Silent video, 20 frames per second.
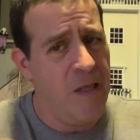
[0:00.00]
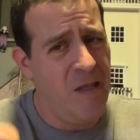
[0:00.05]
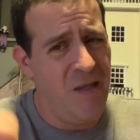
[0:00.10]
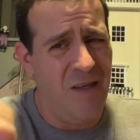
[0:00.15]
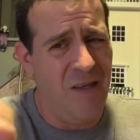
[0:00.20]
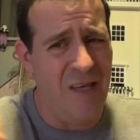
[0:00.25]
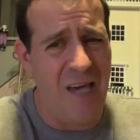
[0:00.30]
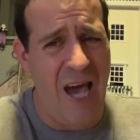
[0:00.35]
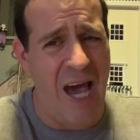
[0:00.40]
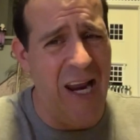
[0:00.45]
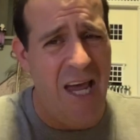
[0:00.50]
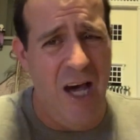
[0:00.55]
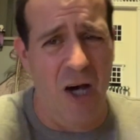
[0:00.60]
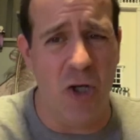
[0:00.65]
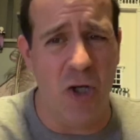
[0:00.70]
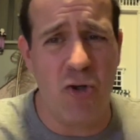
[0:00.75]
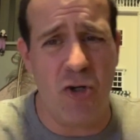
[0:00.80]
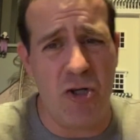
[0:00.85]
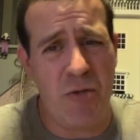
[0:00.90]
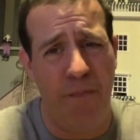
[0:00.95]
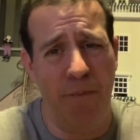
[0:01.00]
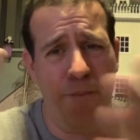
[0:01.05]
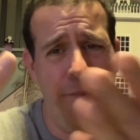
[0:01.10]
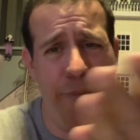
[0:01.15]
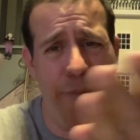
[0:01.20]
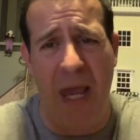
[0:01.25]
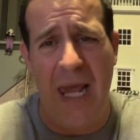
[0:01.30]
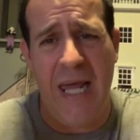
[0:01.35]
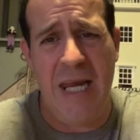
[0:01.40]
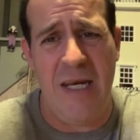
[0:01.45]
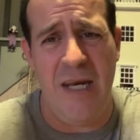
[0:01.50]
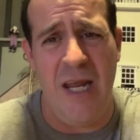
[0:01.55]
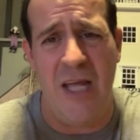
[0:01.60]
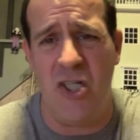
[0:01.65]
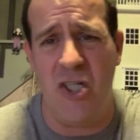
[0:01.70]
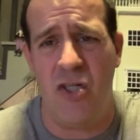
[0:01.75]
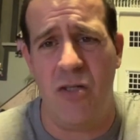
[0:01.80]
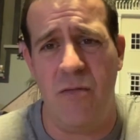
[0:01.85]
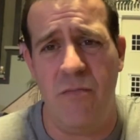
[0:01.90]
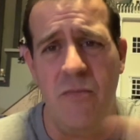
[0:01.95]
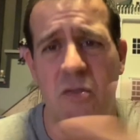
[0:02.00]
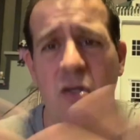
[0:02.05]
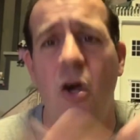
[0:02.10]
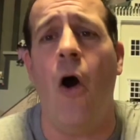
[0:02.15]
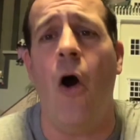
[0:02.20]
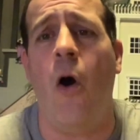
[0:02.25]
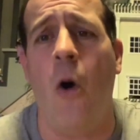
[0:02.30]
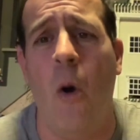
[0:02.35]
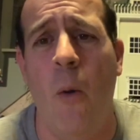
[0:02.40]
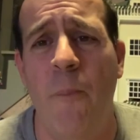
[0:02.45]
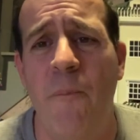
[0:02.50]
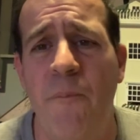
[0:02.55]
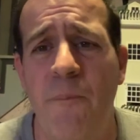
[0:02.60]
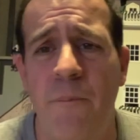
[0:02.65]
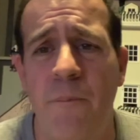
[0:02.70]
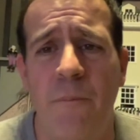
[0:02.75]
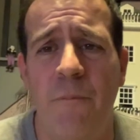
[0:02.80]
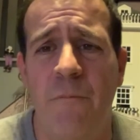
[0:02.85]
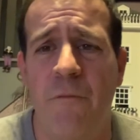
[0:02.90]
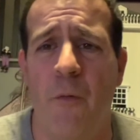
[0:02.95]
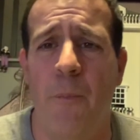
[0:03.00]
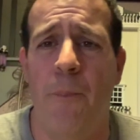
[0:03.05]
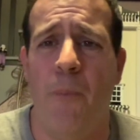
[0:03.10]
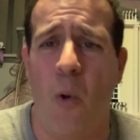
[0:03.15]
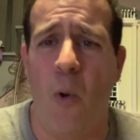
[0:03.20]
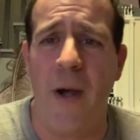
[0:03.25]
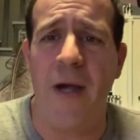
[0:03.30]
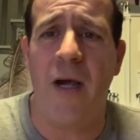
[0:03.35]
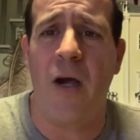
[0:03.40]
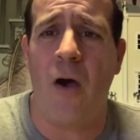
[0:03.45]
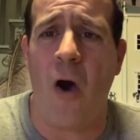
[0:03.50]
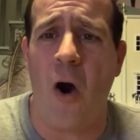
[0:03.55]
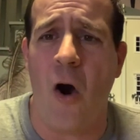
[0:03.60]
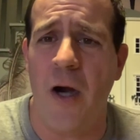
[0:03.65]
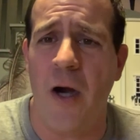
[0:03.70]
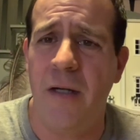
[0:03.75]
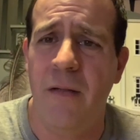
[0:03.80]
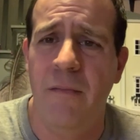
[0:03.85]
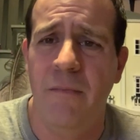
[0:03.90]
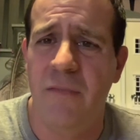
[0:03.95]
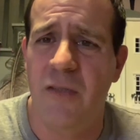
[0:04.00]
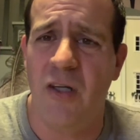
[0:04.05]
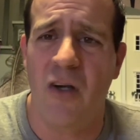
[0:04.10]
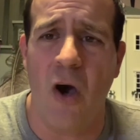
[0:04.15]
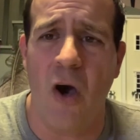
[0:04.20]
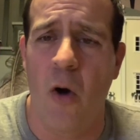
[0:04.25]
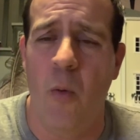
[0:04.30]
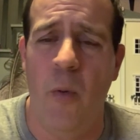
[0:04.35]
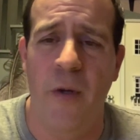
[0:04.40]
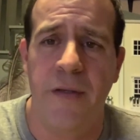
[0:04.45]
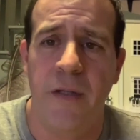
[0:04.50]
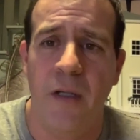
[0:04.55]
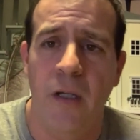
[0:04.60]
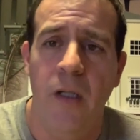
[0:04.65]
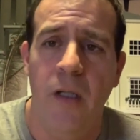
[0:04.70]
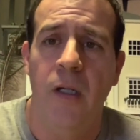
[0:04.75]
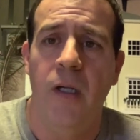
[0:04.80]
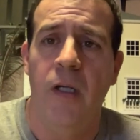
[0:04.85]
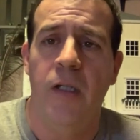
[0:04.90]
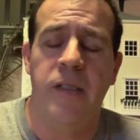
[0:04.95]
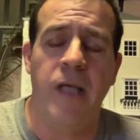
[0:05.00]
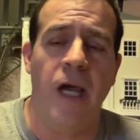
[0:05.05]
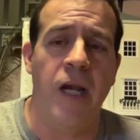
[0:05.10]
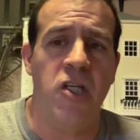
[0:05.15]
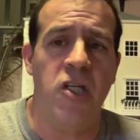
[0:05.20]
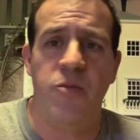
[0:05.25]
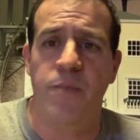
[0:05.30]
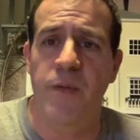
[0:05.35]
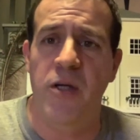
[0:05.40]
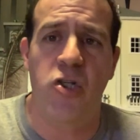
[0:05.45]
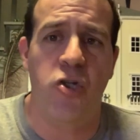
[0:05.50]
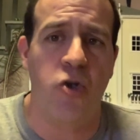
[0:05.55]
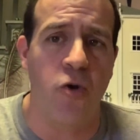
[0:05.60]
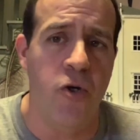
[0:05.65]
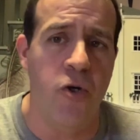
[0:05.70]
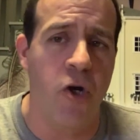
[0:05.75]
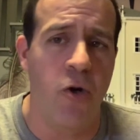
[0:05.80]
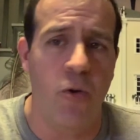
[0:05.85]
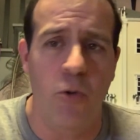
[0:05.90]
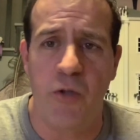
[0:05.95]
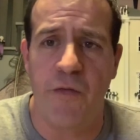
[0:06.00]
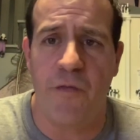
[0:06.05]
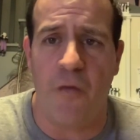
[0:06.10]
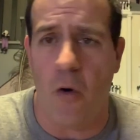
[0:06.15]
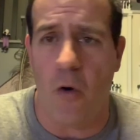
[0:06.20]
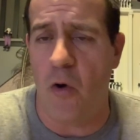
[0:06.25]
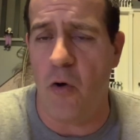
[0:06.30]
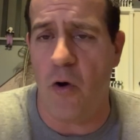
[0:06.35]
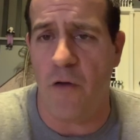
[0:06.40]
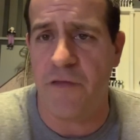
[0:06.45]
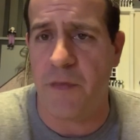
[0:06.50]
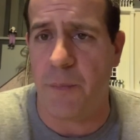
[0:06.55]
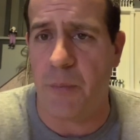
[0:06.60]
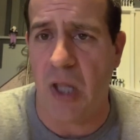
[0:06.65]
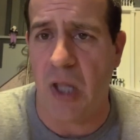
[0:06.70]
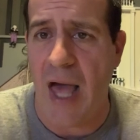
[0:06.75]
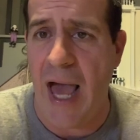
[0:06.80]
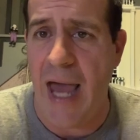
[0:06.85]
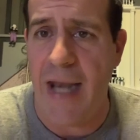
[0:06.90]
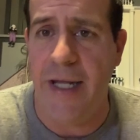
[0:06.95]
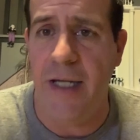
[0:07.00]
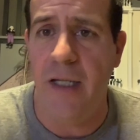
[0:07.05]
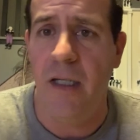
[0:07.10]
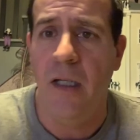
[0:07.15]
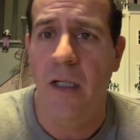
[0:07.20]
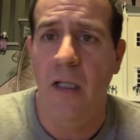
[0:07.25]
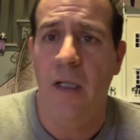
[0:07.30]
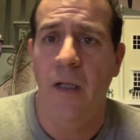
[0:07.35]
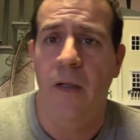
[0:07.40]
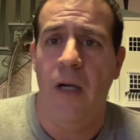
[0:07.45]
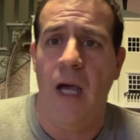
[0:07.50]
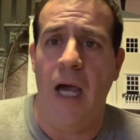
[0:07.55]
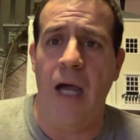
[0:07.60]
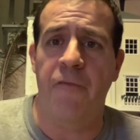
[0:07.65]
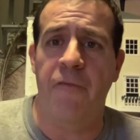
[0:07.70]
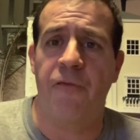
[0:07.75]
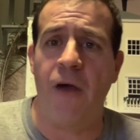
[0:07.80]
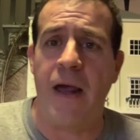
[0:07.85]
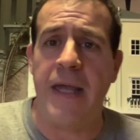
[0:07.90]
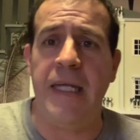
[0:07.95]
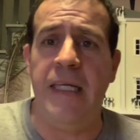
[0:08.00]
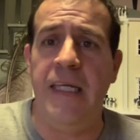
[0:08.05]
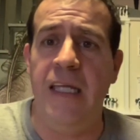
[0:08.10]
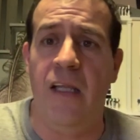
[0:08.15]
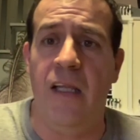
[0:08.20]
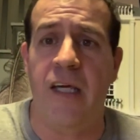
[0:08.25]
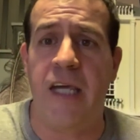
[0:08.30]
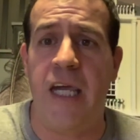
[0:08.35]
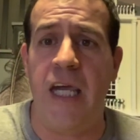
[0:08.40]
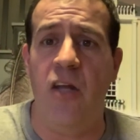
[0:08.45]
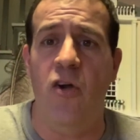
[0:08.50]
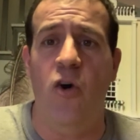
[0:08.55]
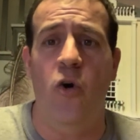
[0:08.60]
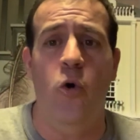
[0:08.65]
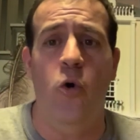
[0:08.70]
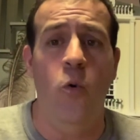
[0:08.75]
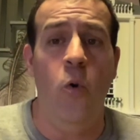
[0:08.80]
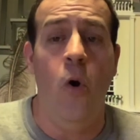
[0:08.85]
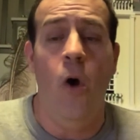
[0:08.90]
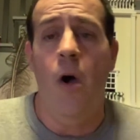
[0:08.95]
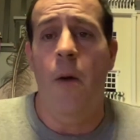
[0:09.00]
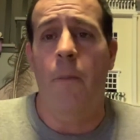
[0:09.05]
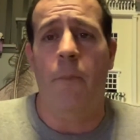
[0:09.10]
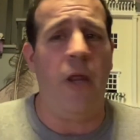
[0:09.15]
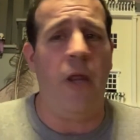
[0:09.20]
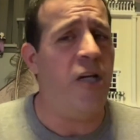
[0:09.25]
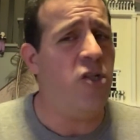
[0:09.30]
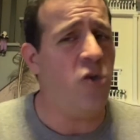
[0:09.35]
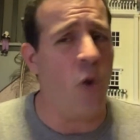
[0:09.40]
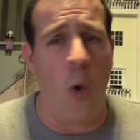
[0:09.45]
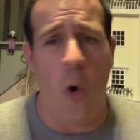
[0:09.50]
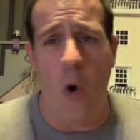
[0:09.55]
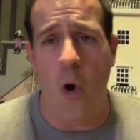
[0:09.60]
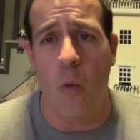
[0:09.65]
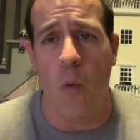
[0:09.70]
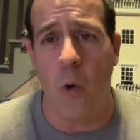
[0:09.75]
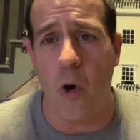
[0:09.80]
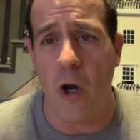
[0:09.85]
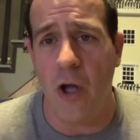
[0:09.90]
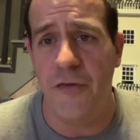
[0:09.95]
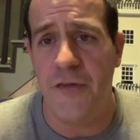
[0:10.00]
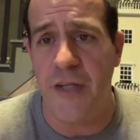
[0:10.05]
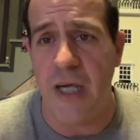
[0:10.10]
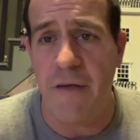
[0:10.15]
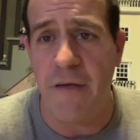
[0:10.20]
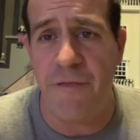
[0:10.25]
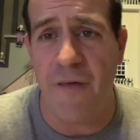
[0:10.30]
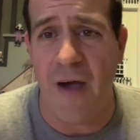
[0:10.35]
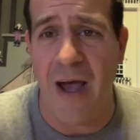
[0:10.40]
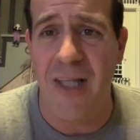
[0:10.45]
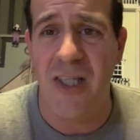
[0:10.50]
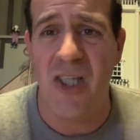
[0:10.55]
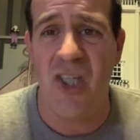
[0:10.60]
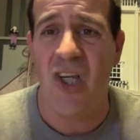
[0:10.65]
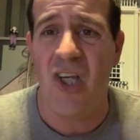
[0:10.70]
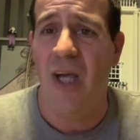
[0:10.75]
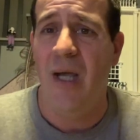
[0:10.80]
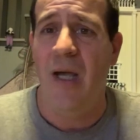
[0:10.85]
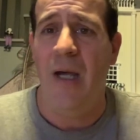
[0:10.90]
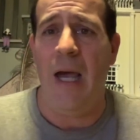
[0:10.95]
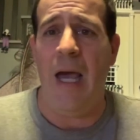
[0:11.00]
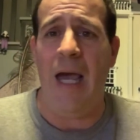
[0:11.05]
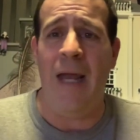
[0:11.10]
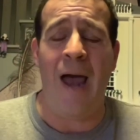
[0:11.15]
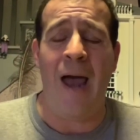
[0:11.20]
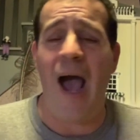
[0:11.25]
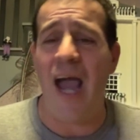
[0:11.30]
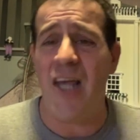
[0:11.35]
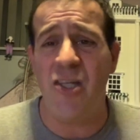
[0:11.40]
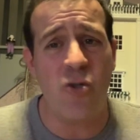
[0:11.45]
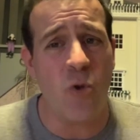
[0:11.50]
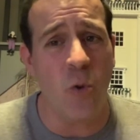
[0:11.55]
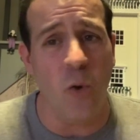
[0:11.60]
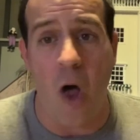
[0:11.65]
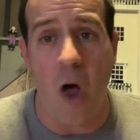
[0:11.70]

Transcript: Got Eldridge Payton as your hopeful point guard to go with Dennis Smith Jr., who's fallen off the planet, and Frankie Ntilikina, who plays all-world defense and high school